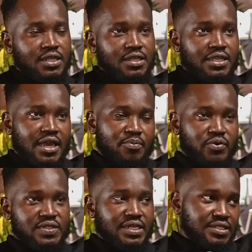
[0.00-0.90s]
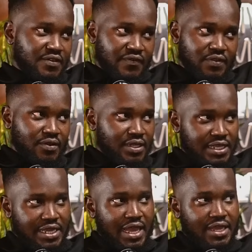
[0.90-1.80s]
their protective
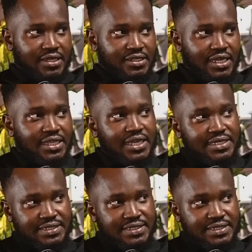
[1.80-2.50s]
layer and their